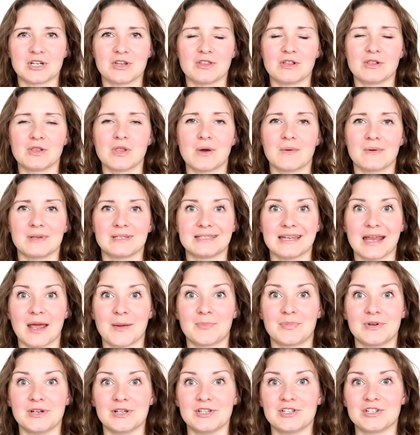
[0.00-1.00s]
the lowest
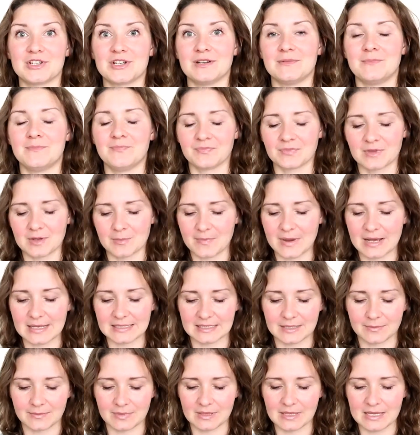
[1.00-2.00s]
aperture
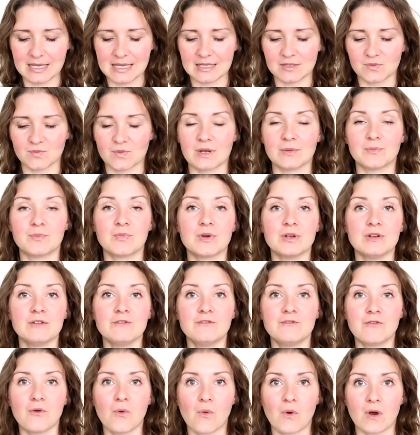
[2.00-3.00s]
possible is
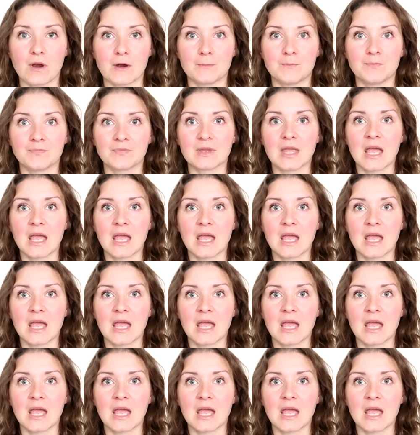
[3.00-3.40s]
1.4.